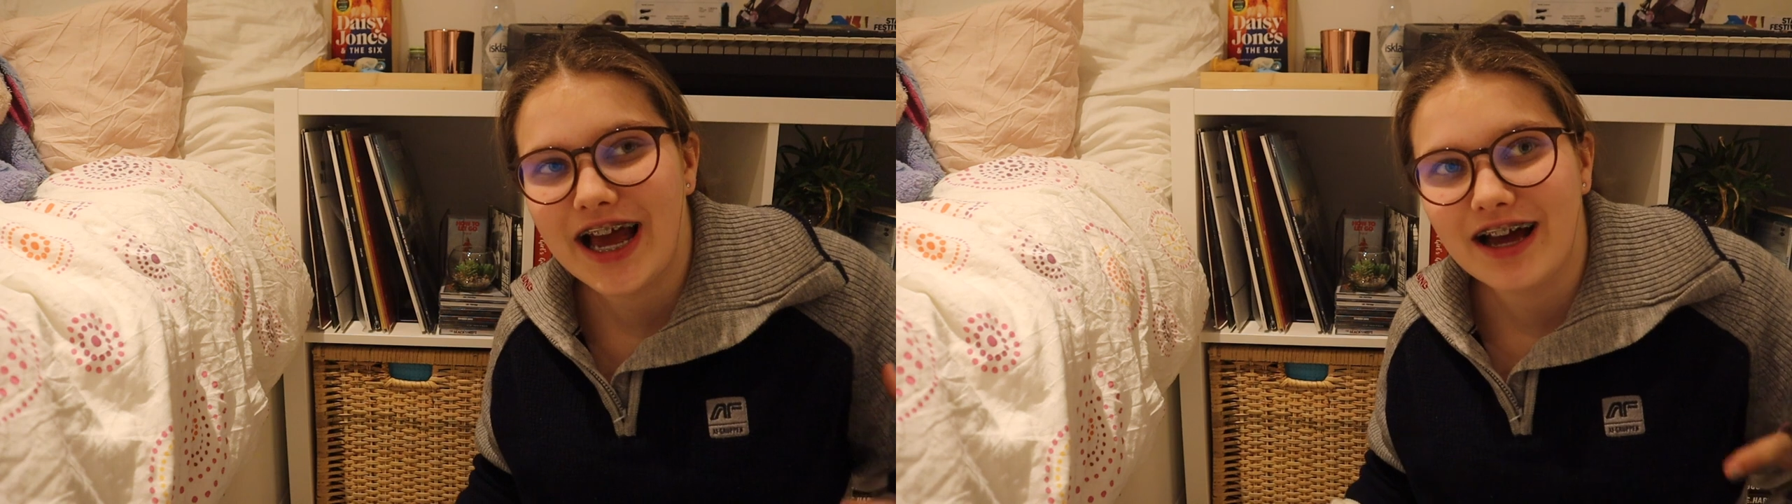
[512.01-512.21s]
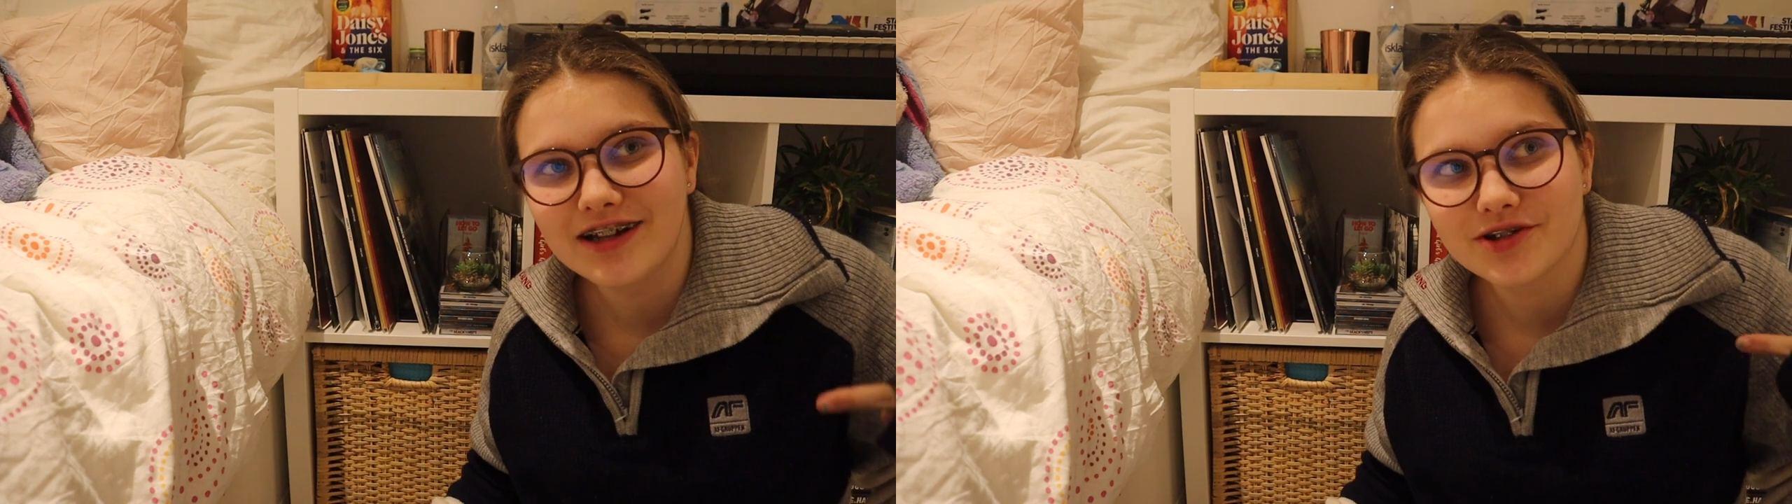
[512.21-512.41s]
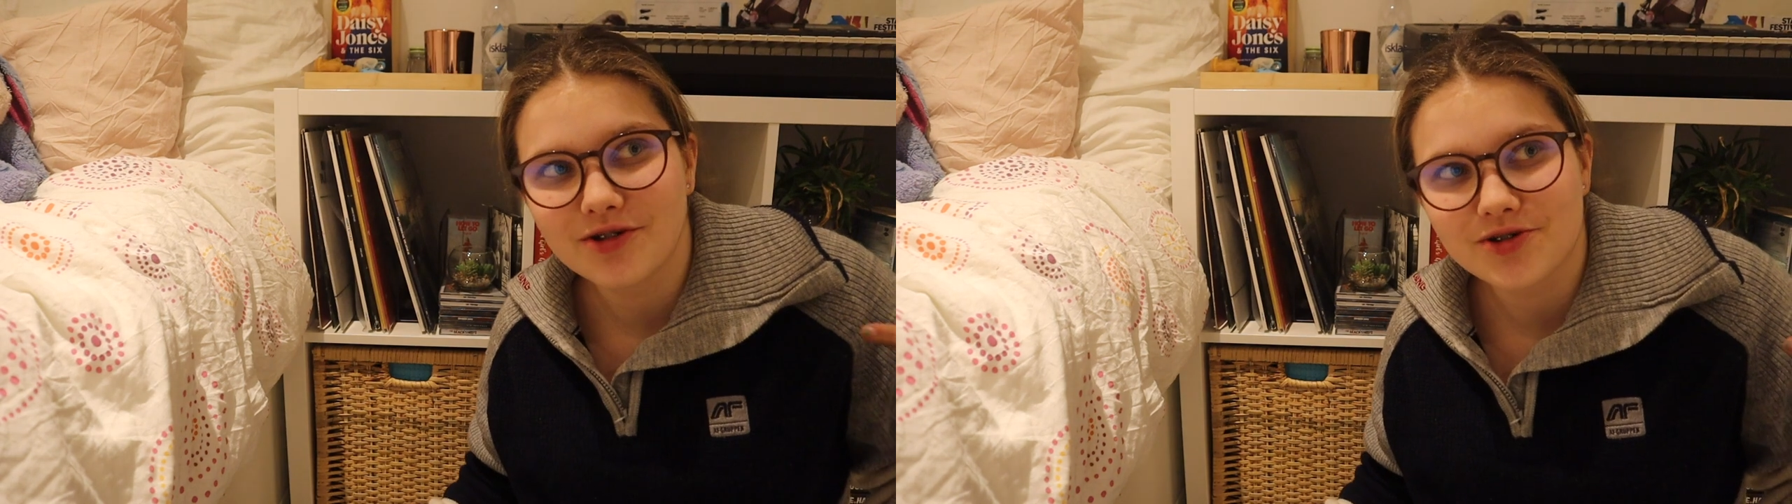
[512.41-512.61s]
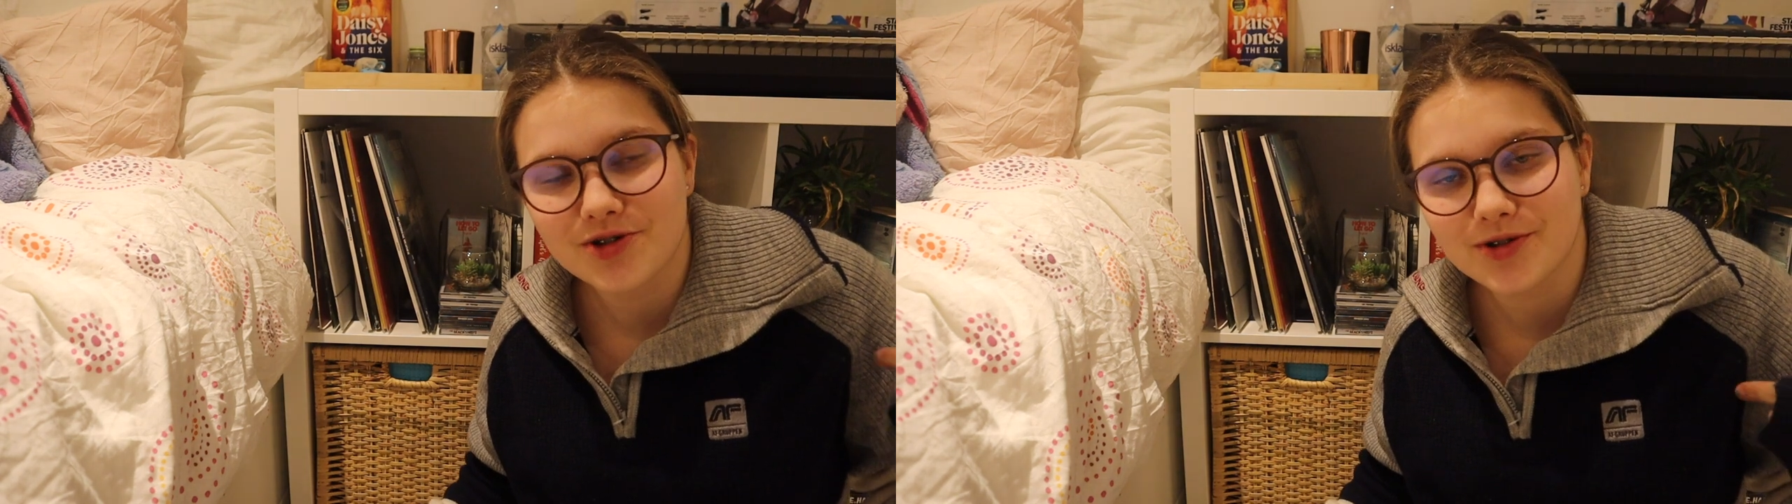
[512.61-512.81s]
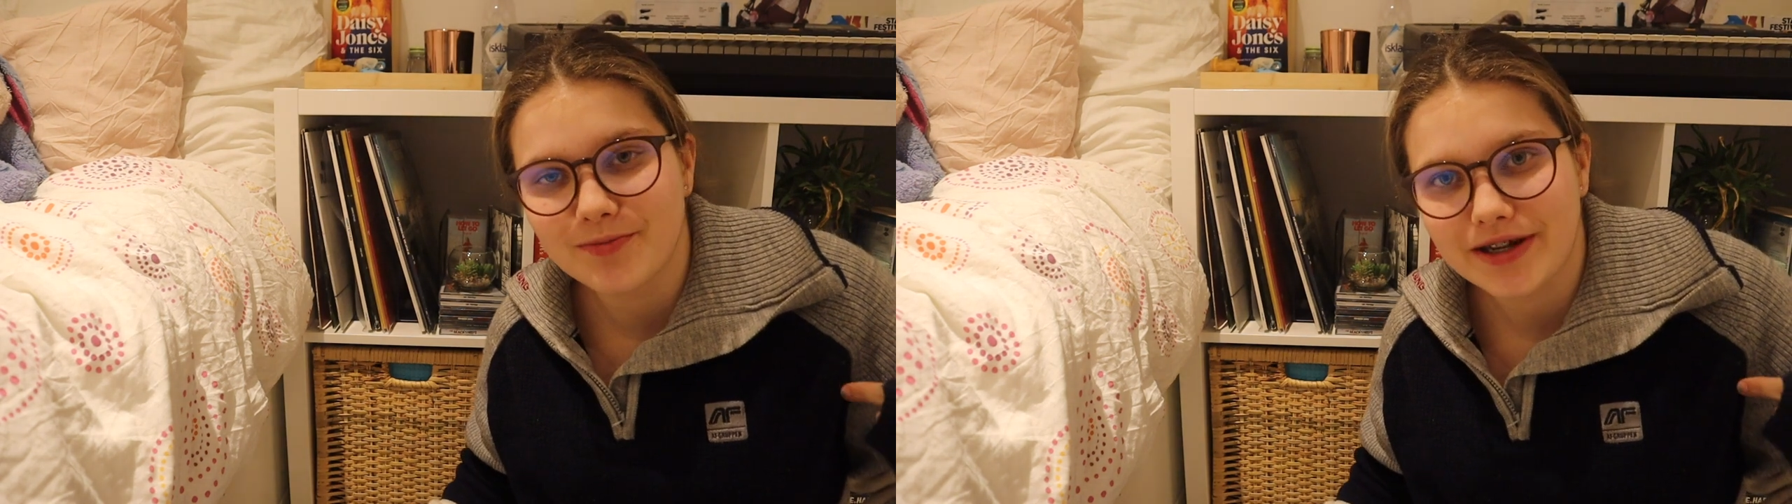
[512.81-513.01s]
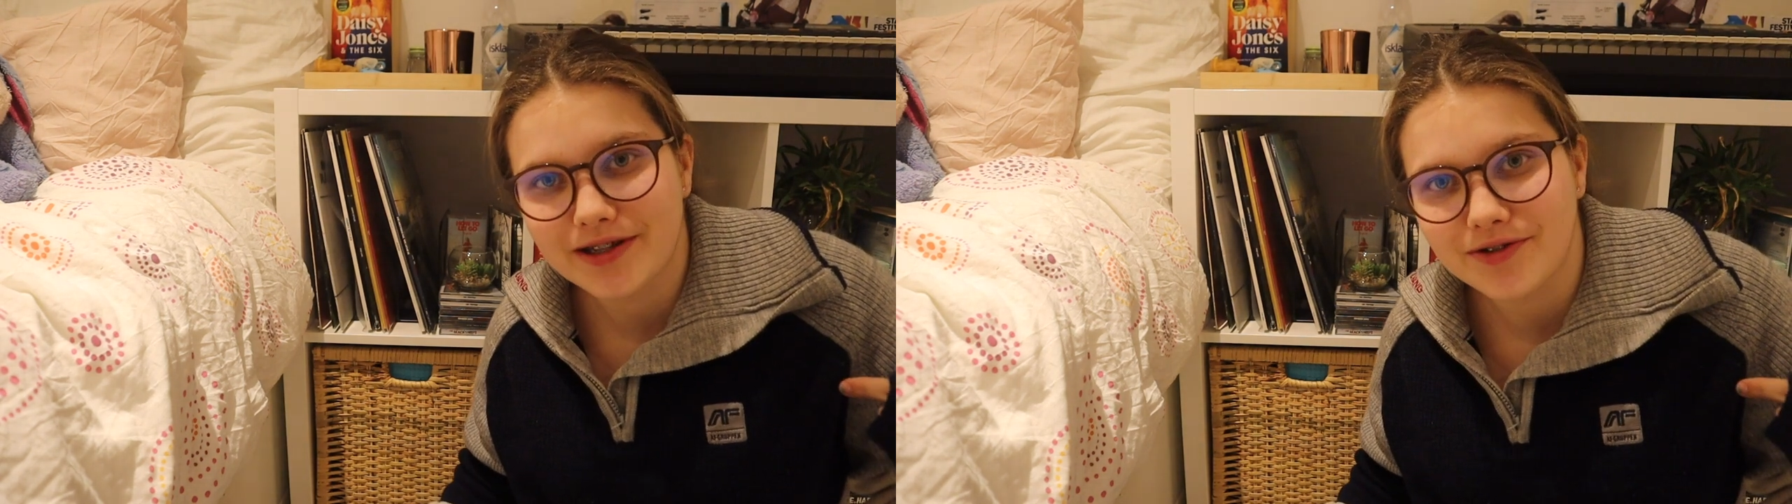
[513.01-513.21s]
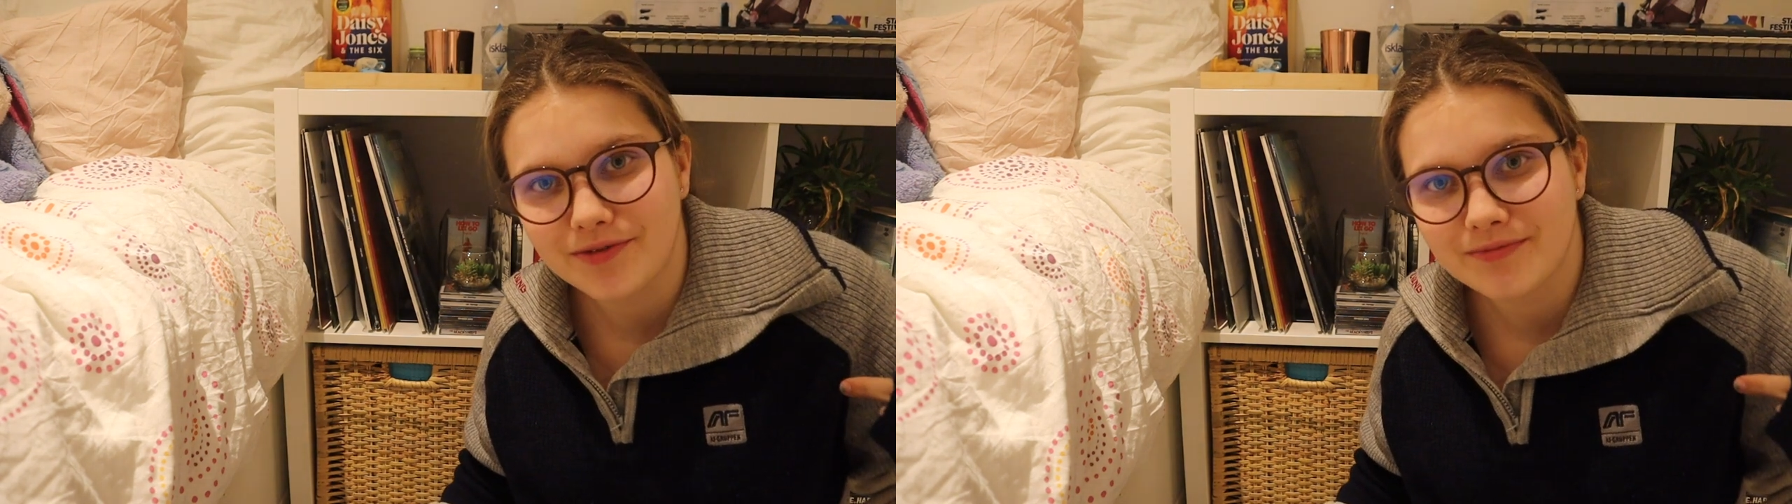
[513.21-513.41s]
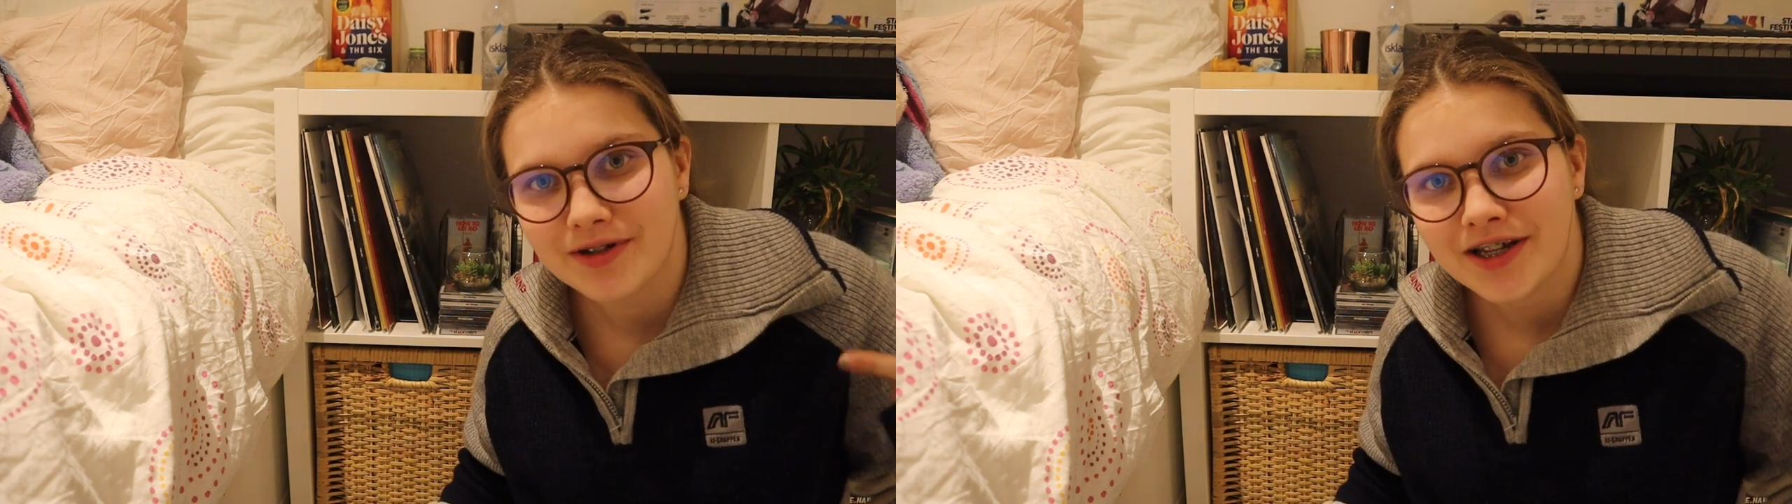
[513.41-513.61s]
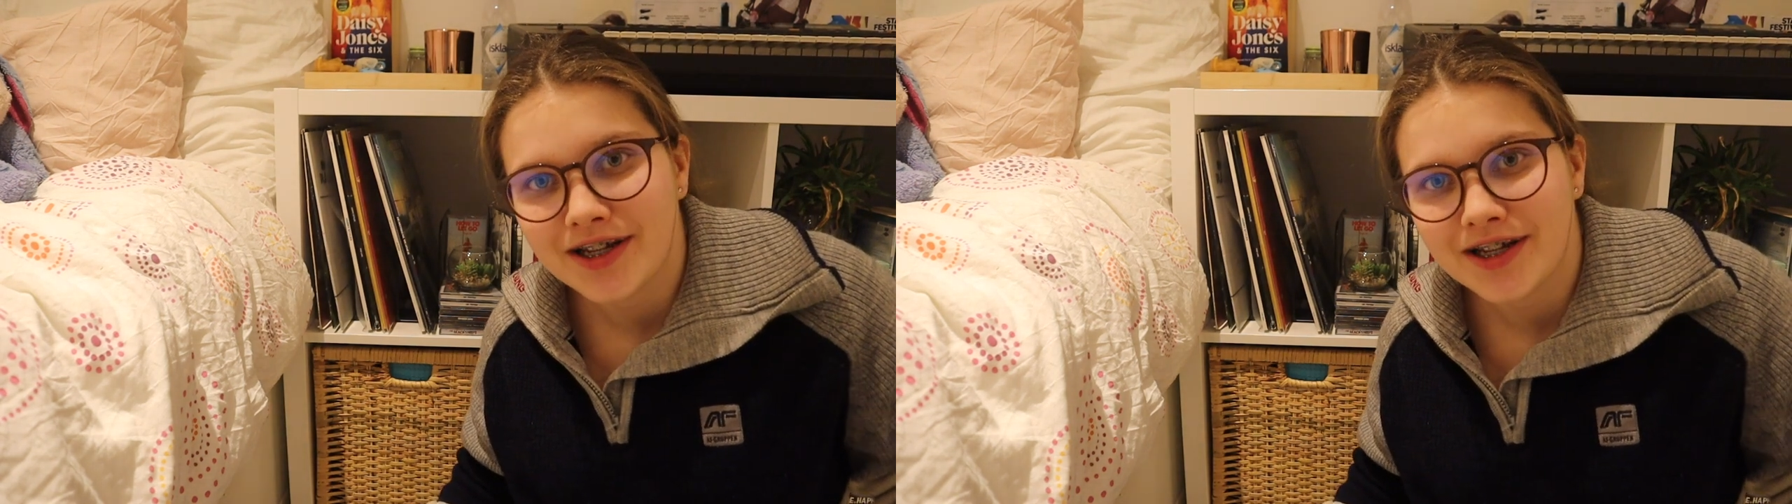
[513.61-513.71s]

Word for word: at Oslo Spektrum